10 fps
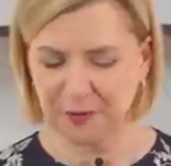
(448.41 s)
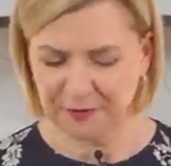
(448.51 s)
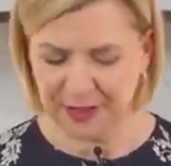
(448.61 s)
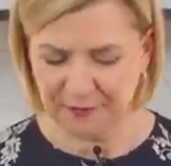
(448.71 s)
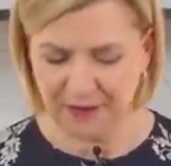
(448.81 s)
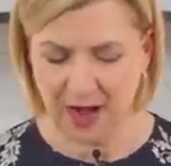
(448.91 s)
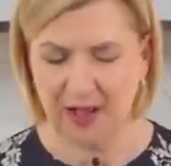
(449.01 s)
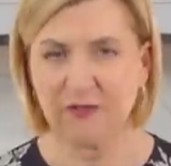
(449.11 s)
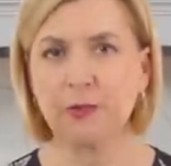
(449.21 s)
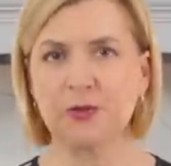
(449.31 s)

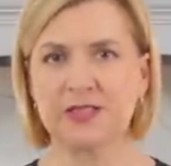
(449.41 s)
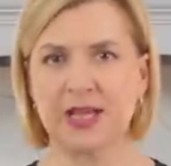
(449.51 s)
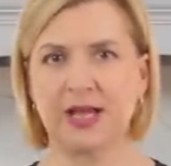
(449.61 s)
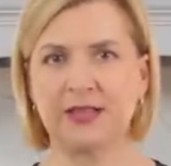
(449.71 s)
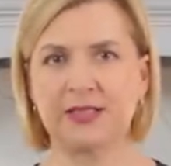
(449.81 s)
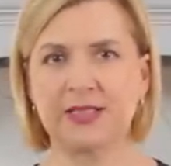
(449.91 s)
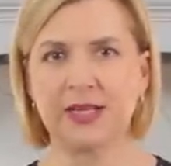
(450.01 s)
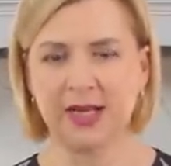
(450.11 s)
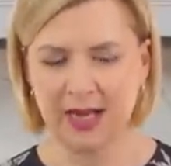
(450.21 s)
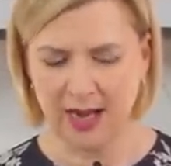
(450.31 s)
55%
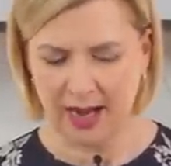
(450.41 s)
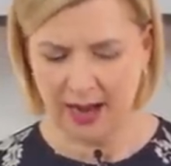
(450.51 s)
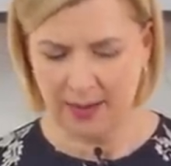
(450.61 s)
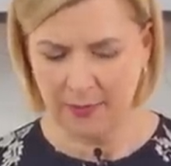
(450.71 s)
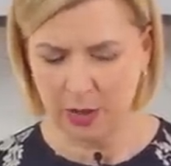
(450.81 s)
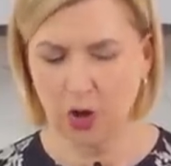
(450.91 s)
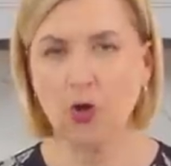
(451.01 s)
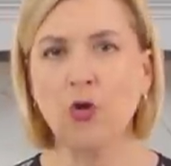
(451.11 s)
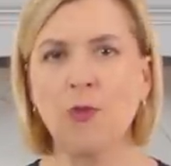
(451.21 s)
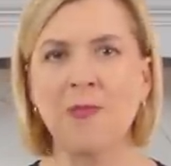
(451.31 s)

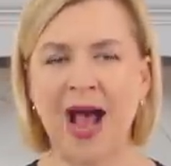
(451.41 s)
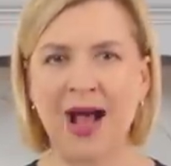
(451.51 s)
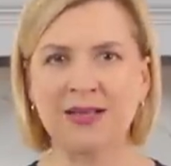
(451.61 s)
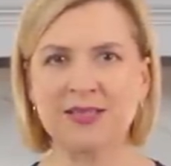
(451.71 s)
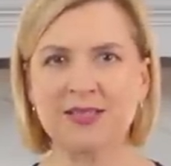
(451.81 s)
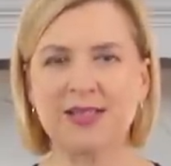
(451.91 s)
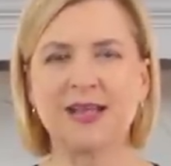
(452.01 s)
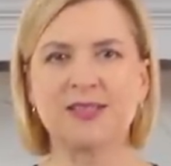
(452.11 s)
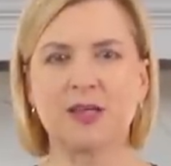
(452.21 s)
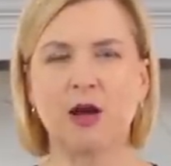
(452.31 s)
cocoa mass.
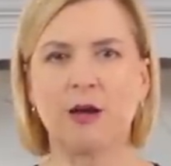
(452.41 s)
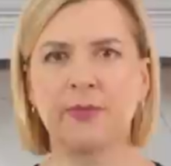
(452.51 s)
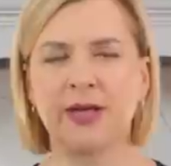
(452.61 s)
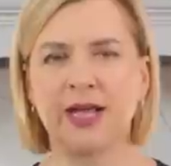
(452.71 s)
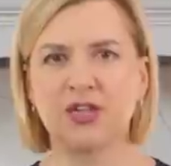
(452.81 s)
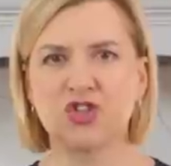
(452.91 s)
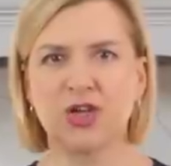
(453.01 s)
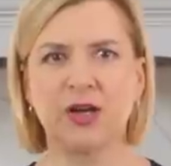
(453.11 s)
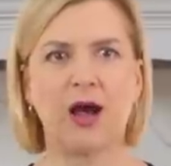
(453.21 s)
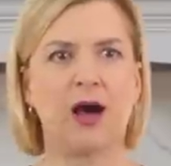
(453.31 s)
That's the
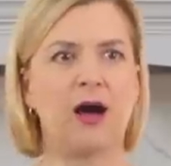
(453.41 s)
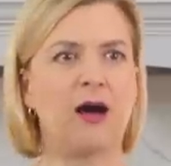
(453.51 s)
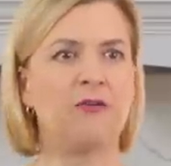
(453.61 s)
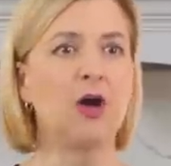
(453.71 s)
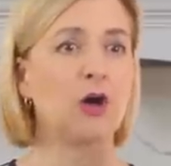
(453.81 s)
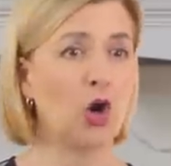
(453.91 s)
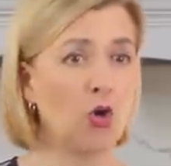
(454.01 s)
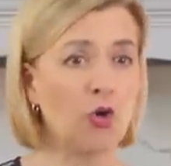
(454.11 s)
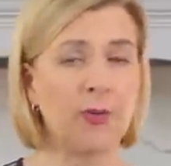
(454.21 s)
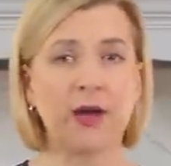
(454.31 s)
combination of
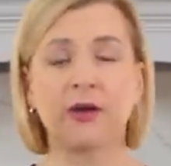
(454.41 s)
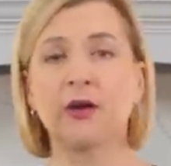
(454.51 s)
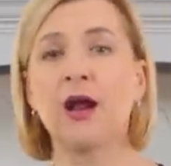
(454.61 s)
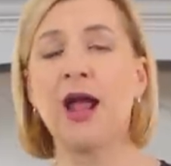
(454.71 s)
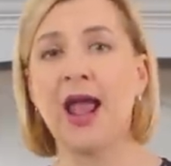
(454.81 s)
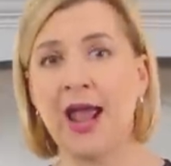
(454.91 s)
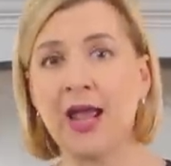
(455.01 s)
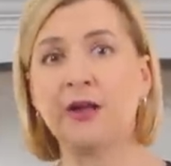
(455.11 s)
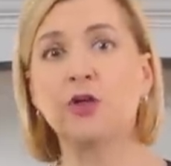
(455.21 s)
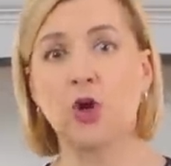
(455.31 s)
cocoa butter
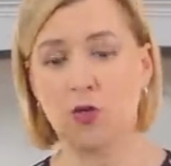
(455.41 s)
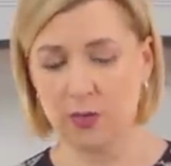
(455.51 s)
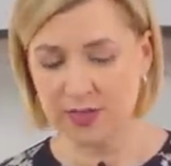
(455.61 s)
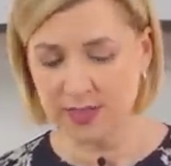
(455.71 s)
and cocoa